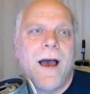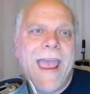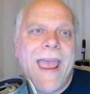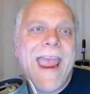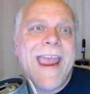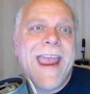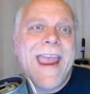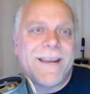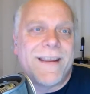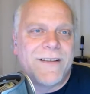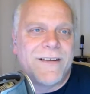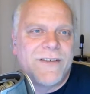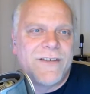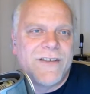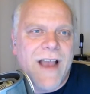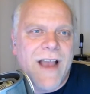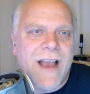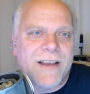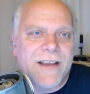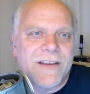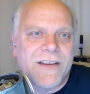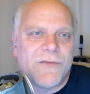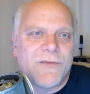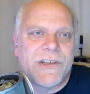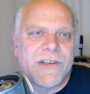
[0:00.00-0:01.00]
Uh, hey,
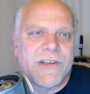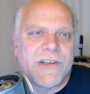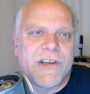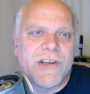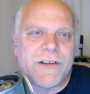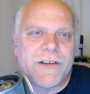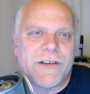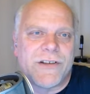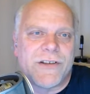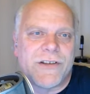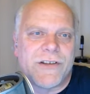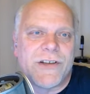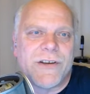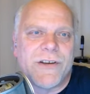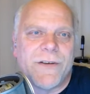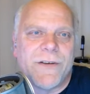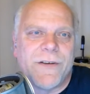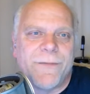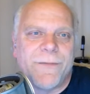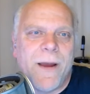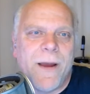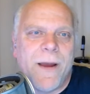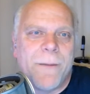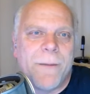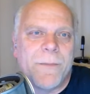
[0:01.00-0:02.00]
Joshua
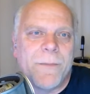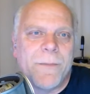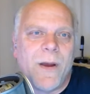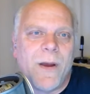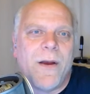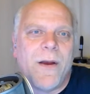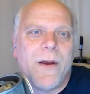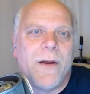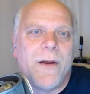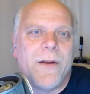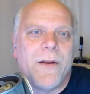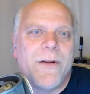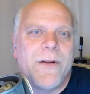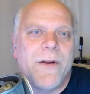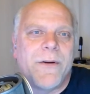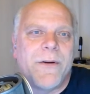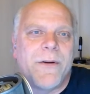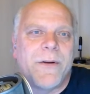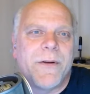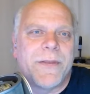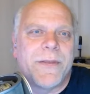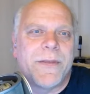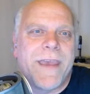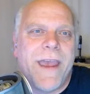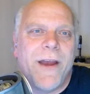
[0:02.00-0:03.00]
Church from
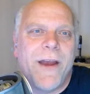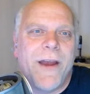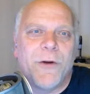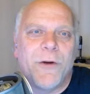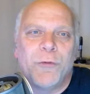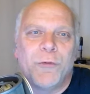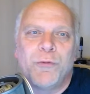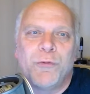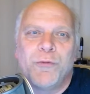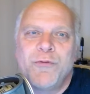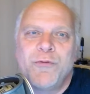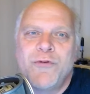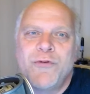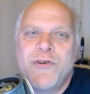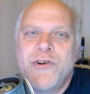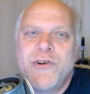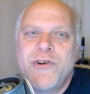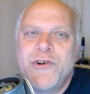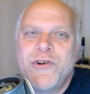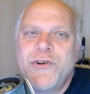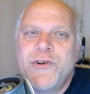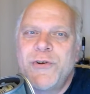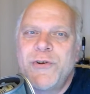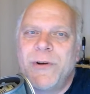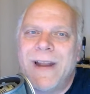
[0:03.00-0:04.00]
North
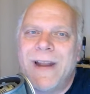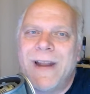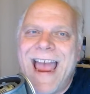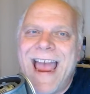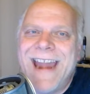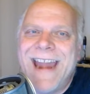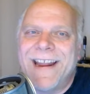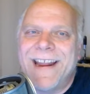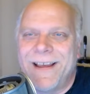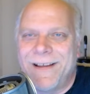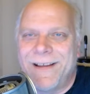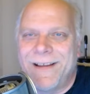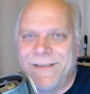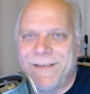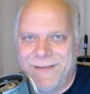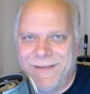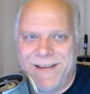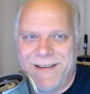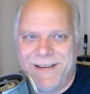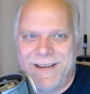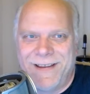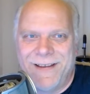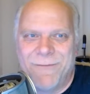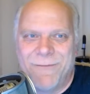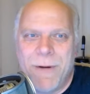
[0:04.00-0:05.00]
Carolina.
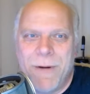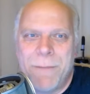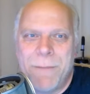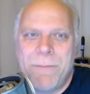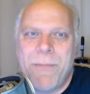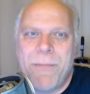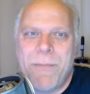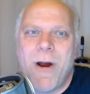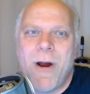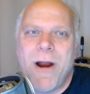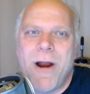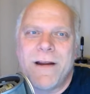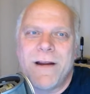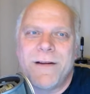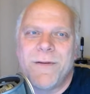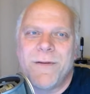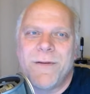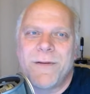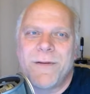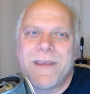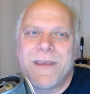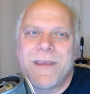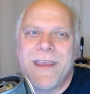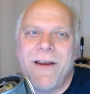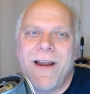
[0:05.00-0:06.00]
What part of
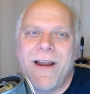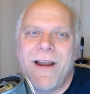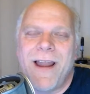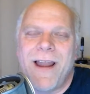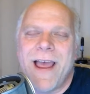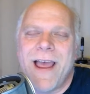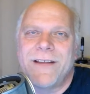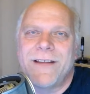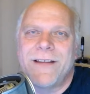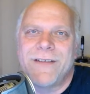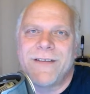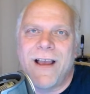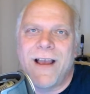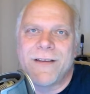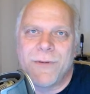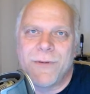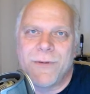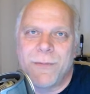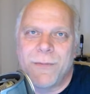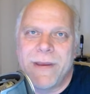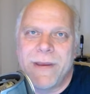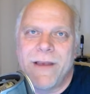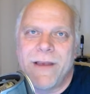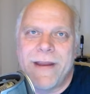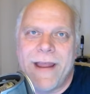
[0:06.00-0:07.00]
North Carolina,
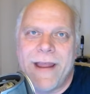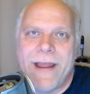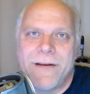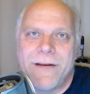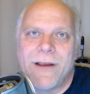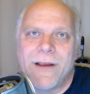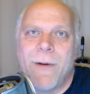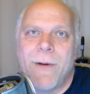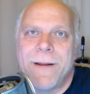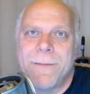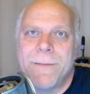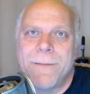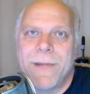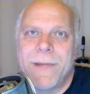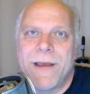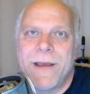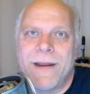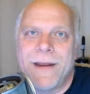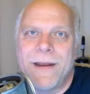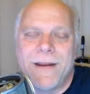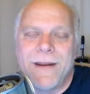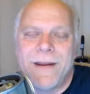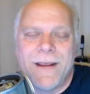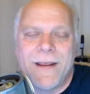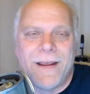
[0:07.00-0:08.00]
Joshua? We go down there quite a
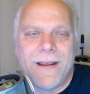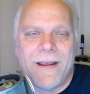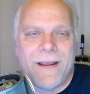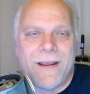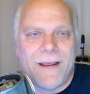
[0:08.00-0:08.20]
bit.